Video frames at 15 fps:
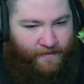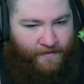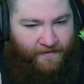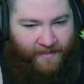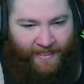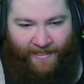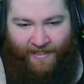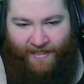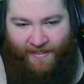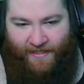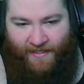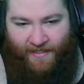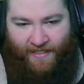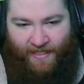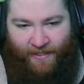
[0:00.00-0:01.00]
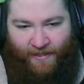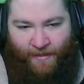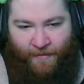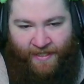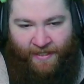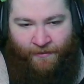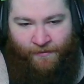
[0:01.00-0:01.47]
Like this. See how I
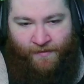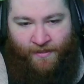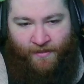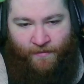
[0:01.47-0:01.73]
bounce?